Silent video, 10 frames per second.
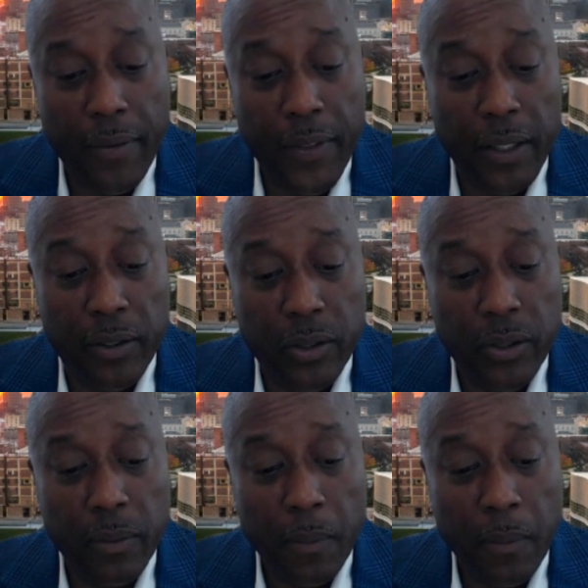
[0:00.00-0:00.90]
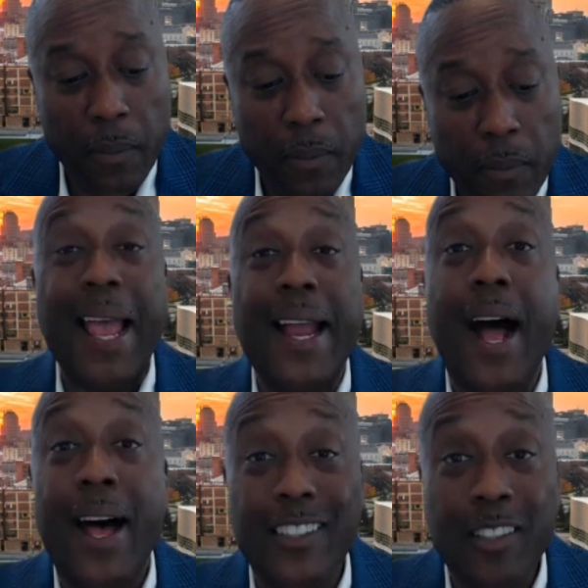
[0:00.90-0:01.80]
these black
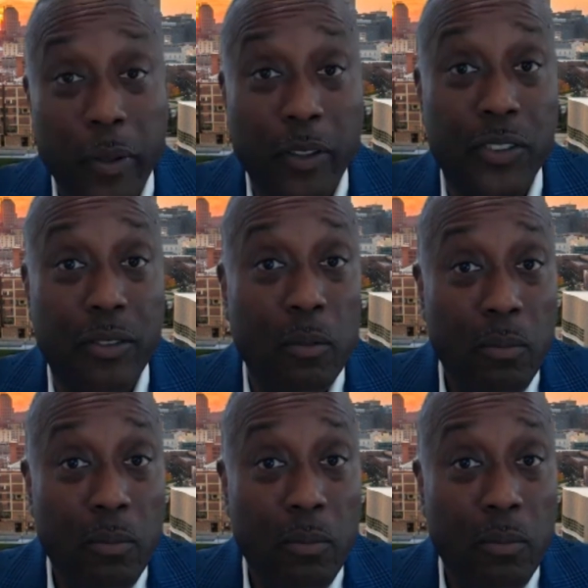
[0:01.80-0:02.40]
hospitals